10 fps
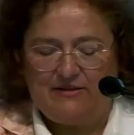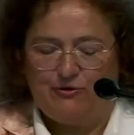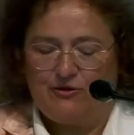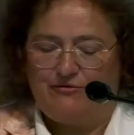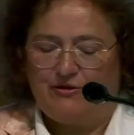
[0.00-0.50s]

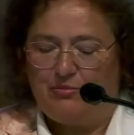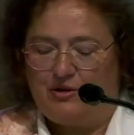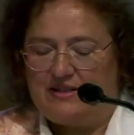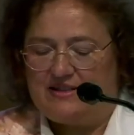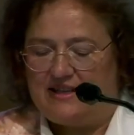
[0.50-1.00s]
After
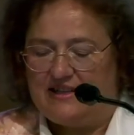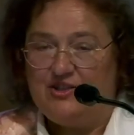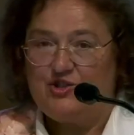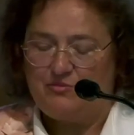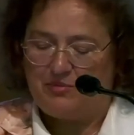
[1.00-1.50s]
World War
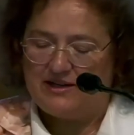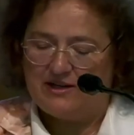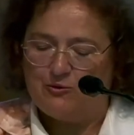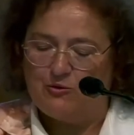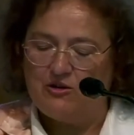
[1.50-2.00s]
II,
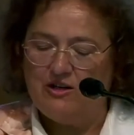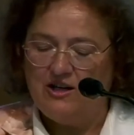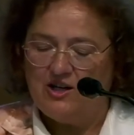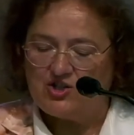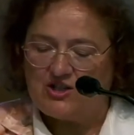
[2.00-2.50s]
Protestant
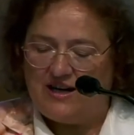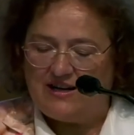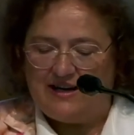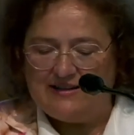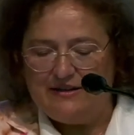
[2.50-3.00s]
educators
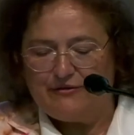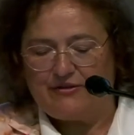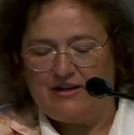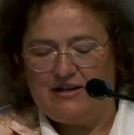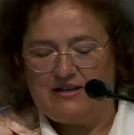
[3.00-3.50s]
wondered
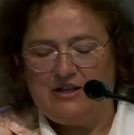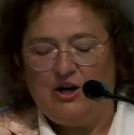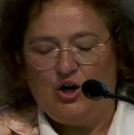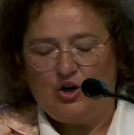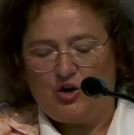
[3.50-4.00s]
if God
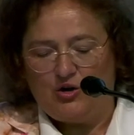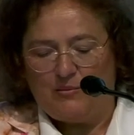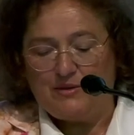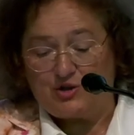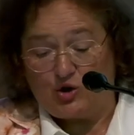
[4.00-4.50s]
was
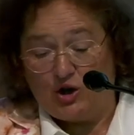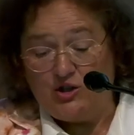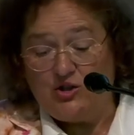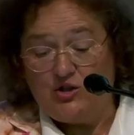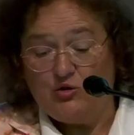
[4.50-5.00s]
necessary in a
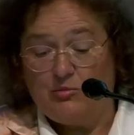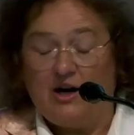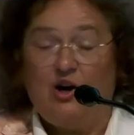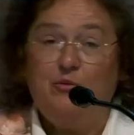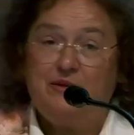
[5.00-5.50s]

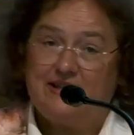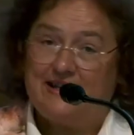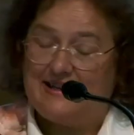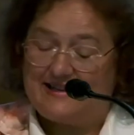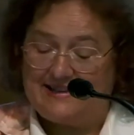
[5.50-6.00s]
Christian theory of
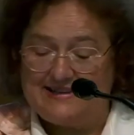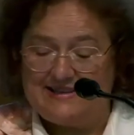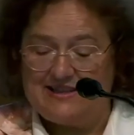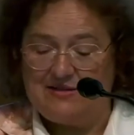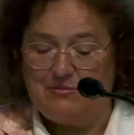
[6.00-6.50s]

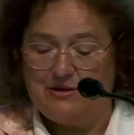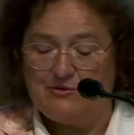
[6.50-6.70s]
education.